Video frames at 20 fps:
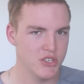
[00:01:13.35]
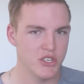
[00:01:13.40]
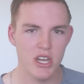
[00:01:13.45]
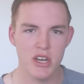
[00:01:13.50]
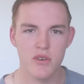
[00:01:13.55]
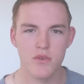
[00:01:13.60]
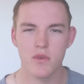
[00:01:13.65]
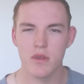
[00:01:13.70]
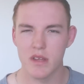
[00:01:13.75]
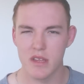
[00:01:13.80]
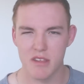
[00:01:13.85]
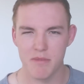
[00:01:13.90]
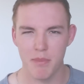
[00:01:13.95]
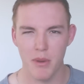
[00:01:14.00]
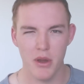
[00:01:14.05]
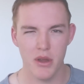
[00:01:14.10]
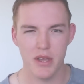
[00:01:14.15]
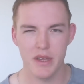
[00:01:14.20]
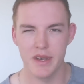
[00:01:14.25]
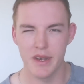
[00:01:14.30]
generally
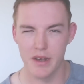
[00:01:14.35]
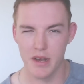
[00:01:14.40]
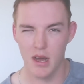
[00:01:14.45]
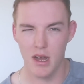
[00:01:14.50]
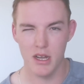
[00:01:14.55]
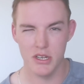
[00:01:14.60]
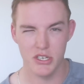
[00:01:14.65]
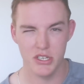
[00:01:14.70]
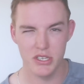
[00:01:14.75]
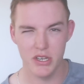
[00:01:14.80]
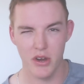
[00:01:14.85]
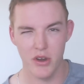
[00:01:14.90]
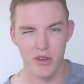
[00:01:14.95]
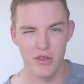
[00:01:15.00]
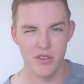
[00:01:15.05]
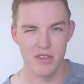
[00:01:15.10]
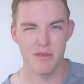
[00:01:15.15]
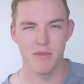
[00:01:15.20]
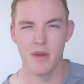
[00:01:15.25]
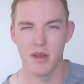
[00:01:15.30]
spoken in hushed
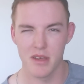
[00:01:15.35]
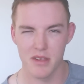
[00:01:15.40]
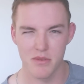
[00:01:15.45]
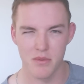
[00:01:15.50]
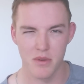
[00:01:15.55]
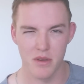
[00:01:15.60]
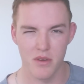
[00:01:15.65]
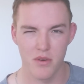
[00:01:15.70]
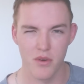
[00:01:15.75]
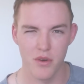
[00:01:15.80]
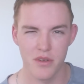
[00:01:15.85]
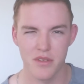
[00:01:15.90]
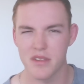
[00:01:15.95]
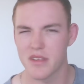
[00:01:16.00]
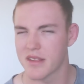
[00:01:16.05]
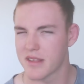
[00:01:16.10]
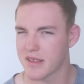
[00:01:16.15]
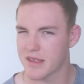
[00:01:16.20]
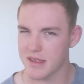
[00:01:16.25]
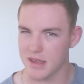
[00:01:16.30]
tones amongst recruits
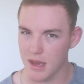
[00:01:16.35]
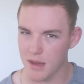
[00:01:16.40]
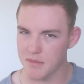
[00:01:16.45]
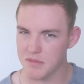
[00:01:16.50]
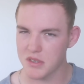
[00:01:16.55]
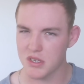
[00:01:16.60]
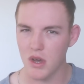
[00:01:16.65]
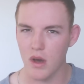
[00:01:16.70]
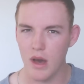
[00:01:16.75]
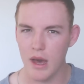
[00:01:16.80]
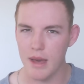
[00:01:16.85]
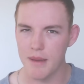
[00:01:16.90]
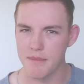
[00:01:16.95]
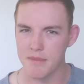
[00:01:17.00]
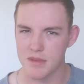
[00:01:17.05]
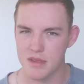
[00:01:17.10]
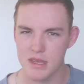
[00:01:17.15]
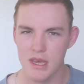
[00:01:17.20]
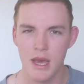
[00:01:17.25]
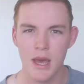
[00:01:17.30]
and
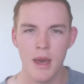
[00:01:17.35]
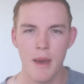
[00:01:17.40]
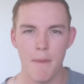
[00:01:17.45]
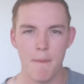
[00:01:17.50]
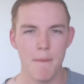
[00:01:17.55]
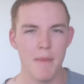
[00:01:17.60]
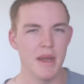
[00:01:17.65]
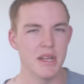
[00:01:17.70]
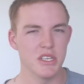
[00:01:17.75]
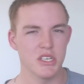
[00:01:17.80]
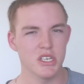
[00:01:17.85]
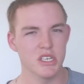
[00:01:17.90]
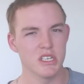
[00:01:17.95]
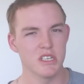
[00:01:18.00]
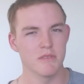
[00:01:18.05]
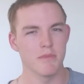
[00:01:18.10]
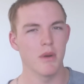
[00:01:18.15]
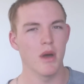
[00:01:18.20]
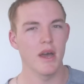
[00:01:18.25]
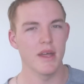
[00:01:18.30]
sometimes
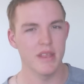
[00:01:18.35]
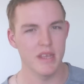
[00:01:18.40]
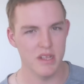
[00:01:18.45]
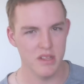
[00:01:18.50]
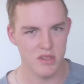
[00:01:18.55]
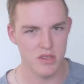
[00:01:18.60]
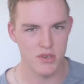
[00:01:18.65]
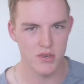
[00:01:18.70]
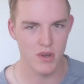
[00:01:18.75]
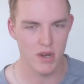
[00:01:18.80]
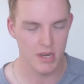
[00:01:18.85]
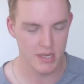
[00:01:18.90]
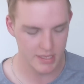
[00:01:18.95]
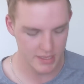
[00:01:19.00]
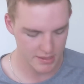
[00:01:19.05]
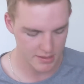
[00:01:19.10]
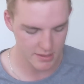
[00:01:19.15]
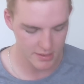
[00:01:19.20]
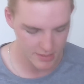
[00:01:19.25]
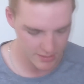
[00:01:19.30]
mentioned by the
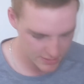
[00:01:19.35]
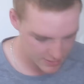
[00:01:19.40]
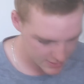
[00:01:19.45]
instructors.